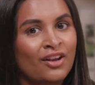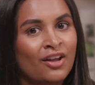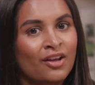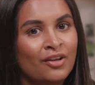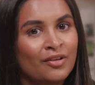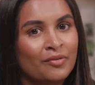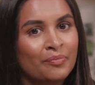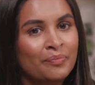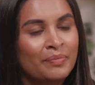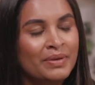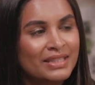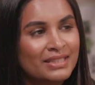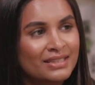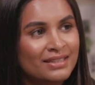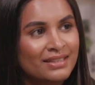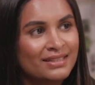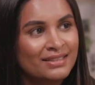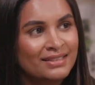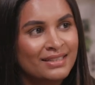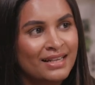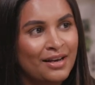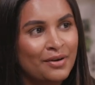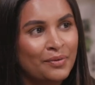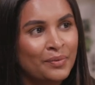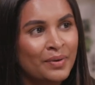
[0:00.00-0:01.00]
like
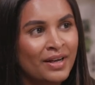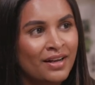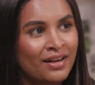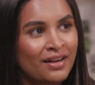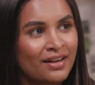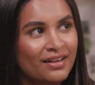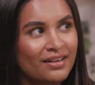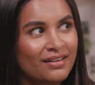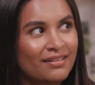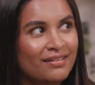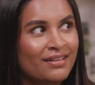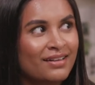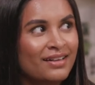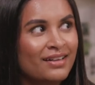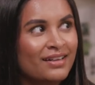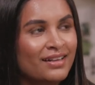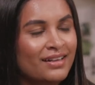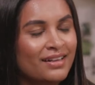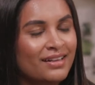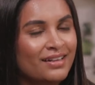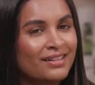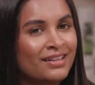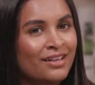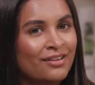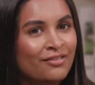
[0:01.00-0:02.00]
business network,
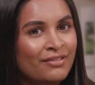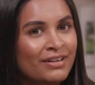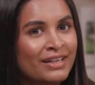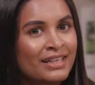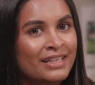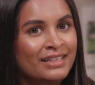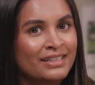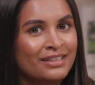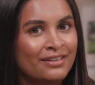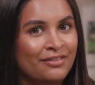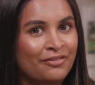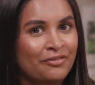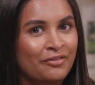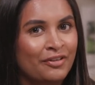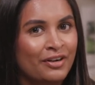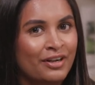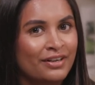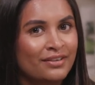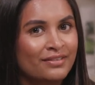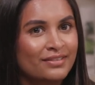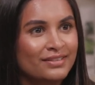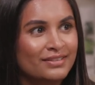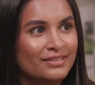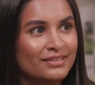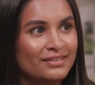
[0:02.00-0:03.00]
they're really
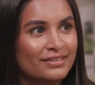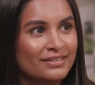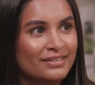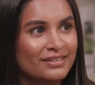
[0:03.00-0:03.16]
different.